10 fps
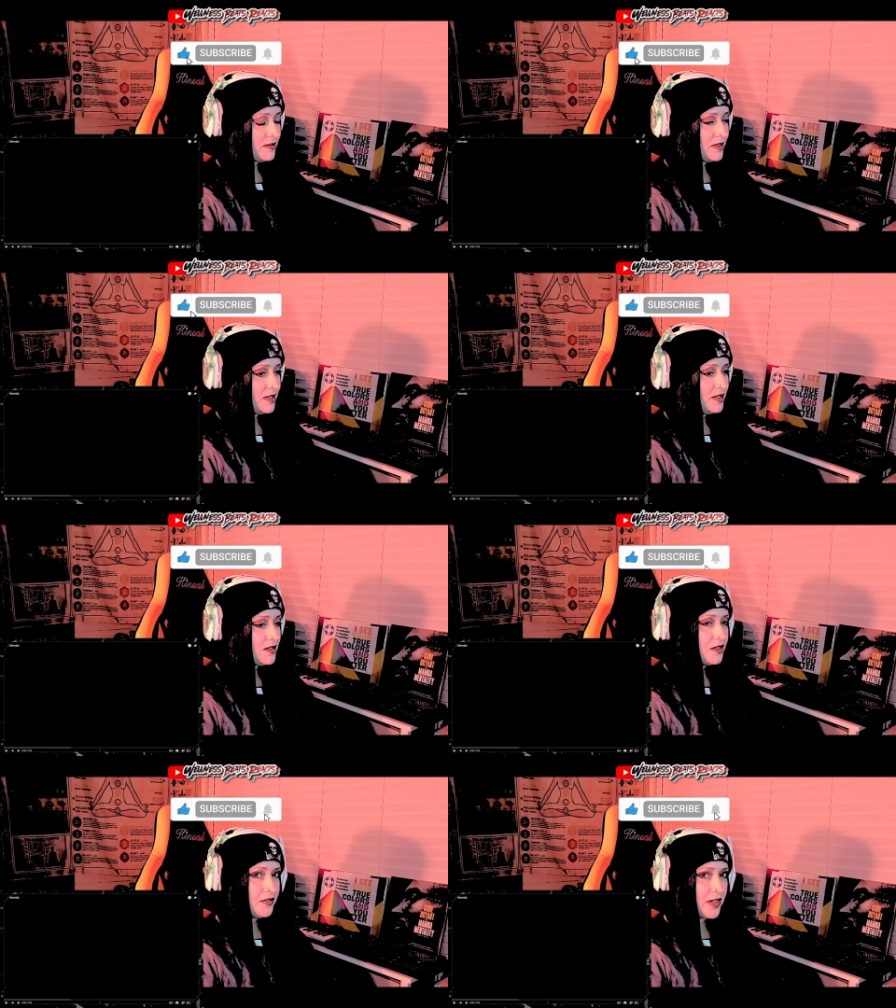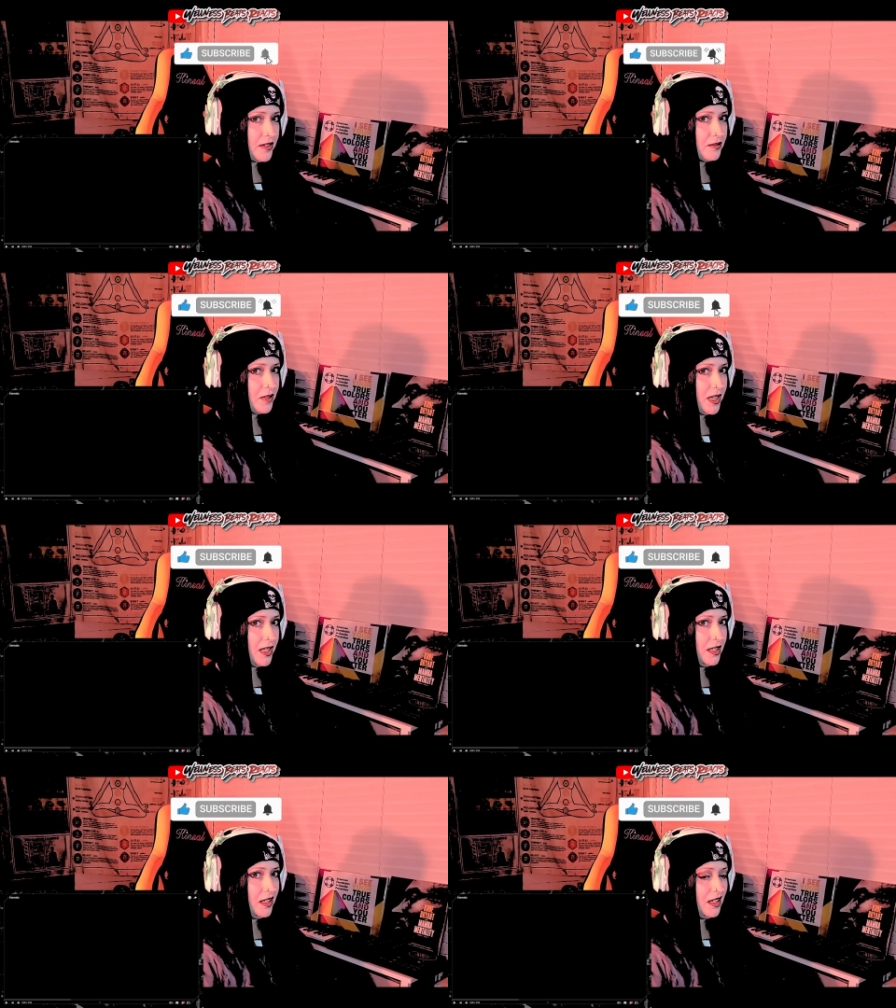getting certified in
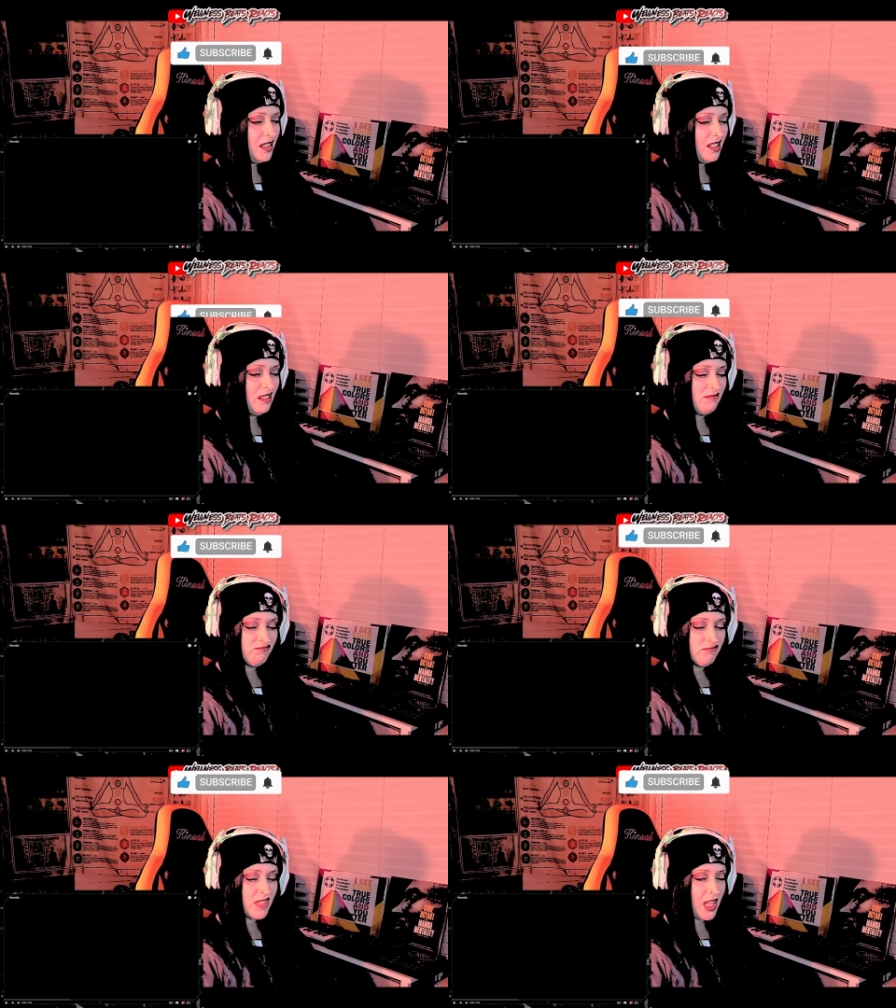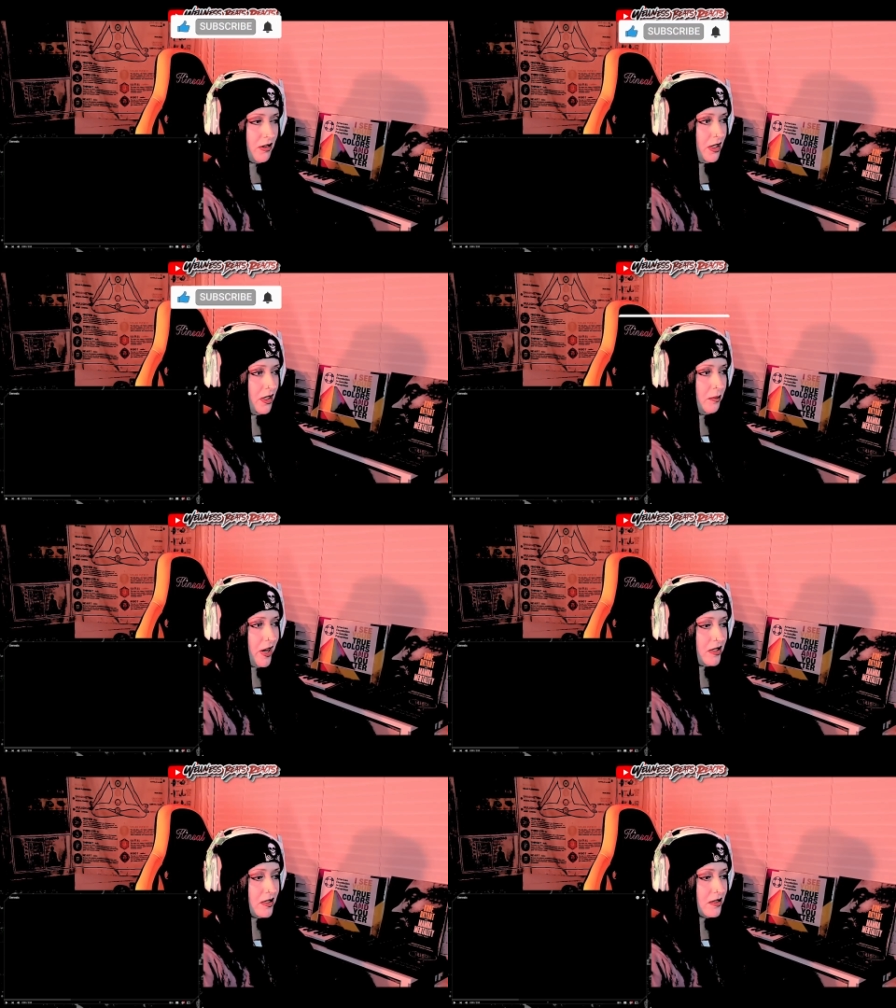Reiki, sound healing
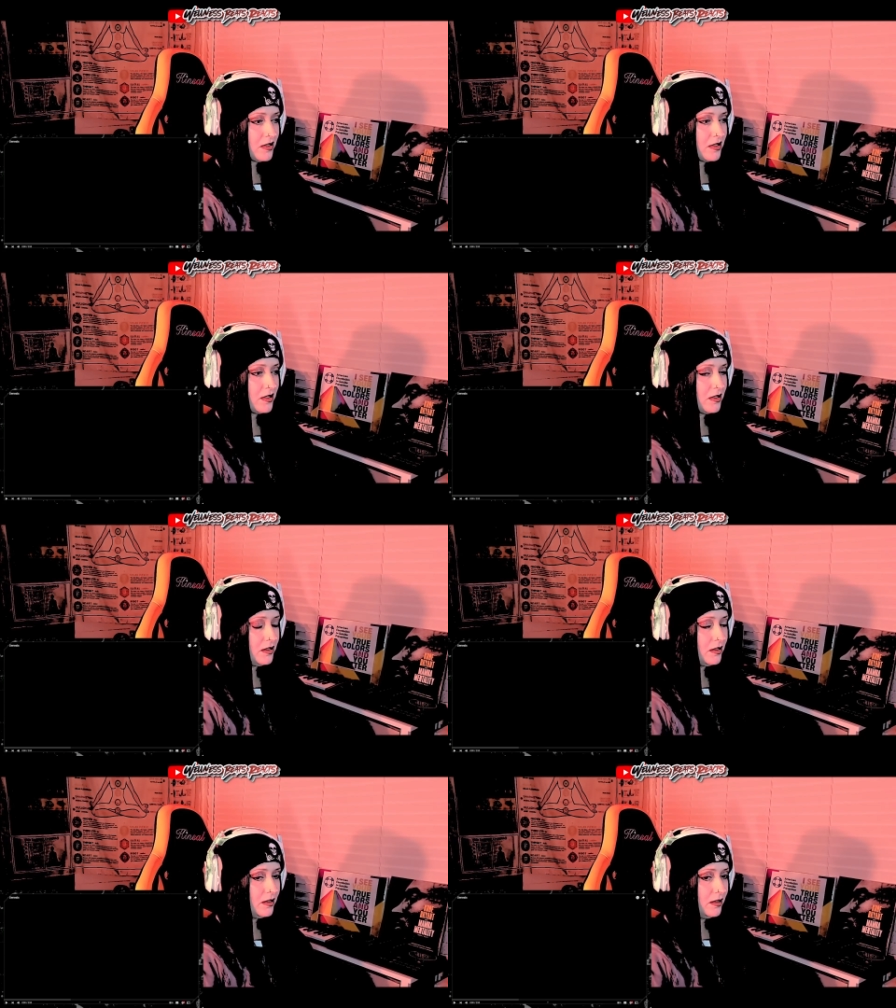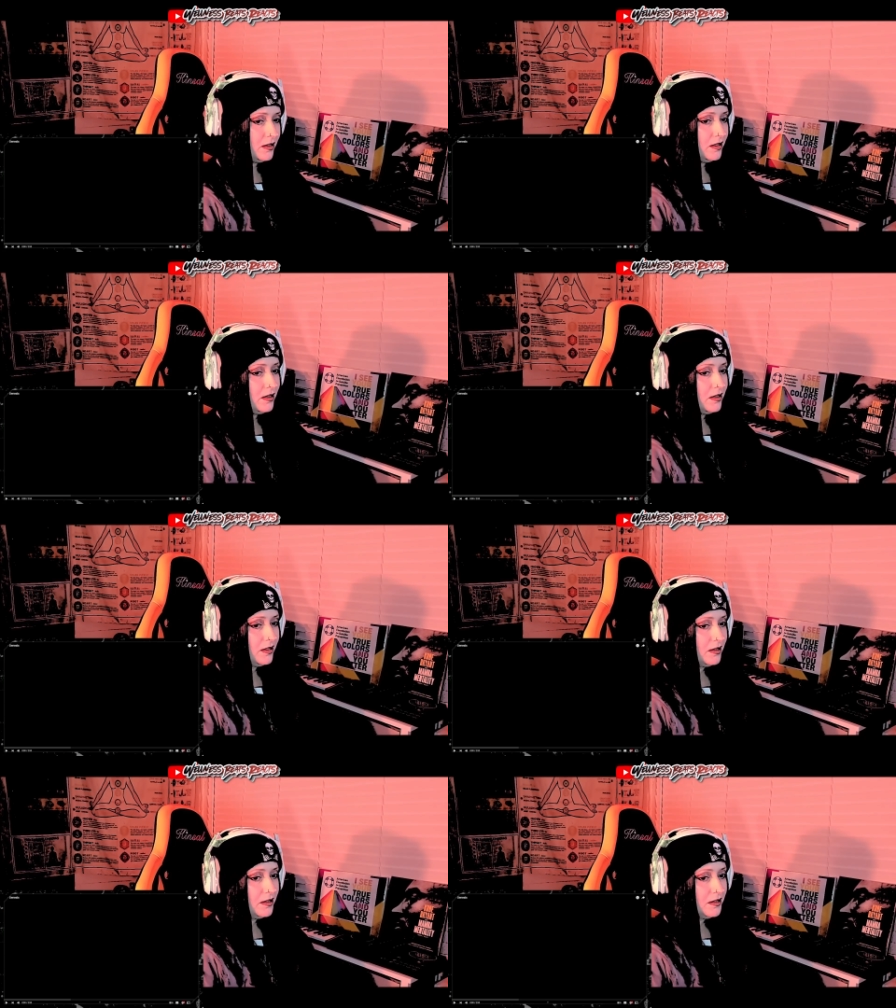practitioner,
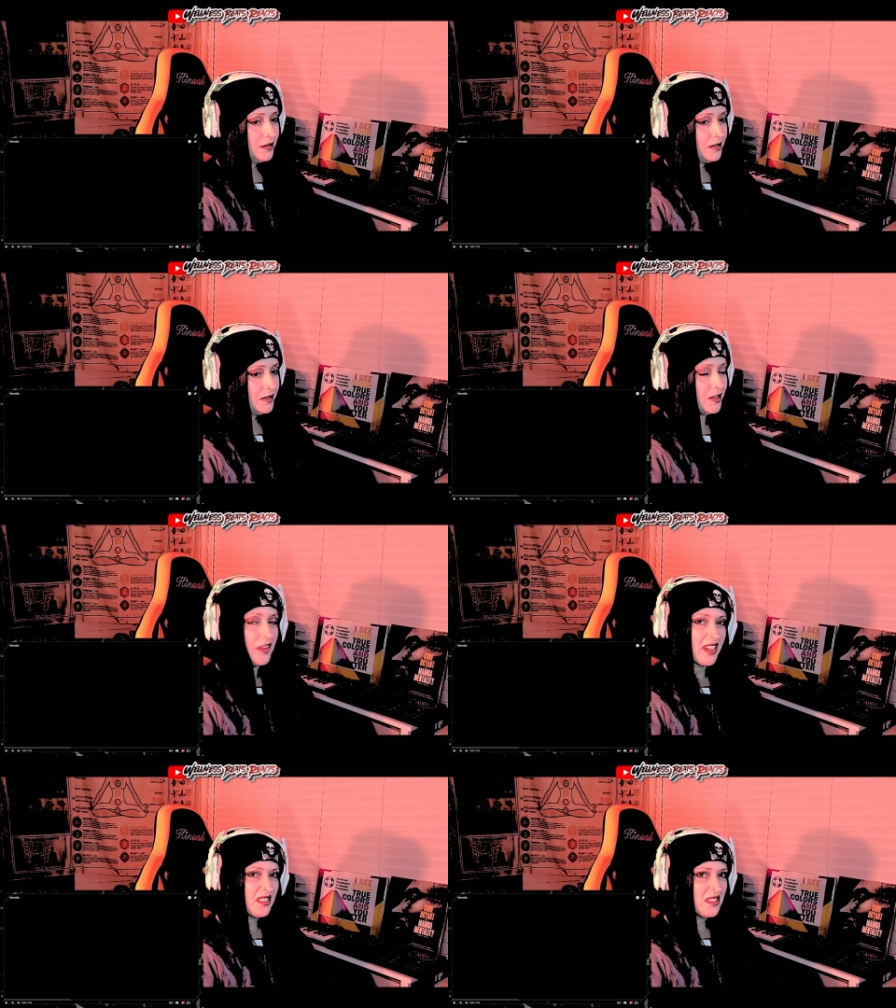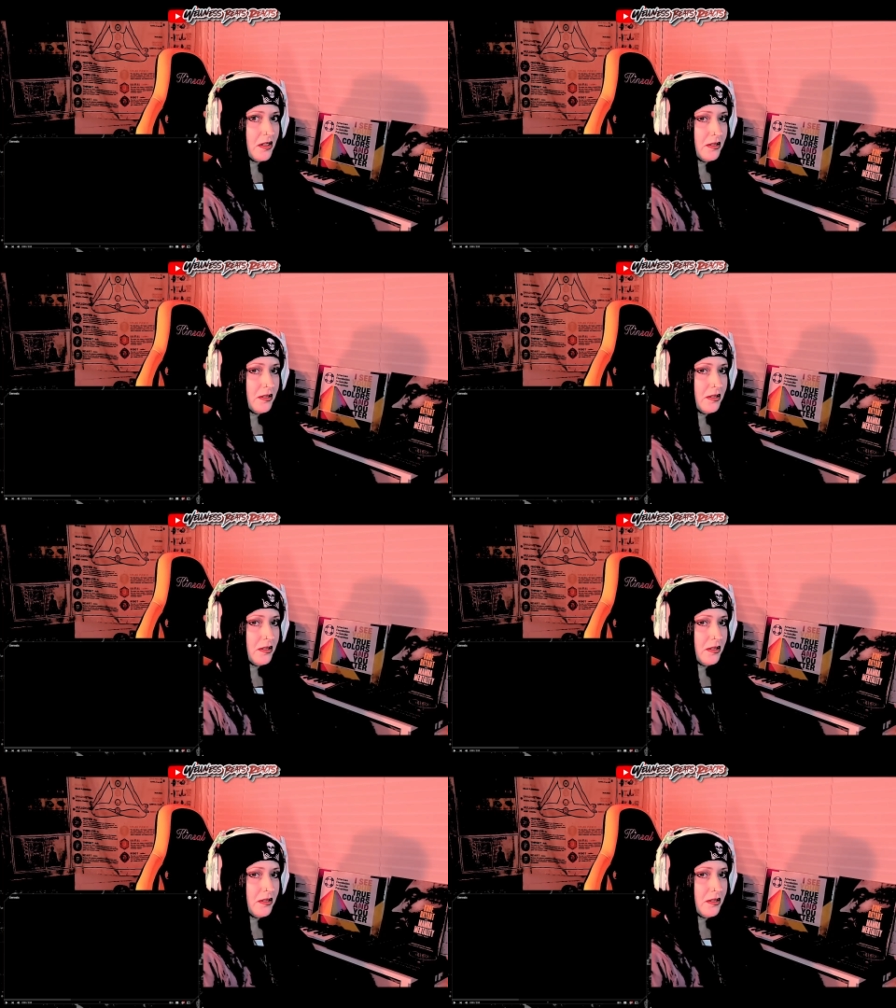all that good stuff.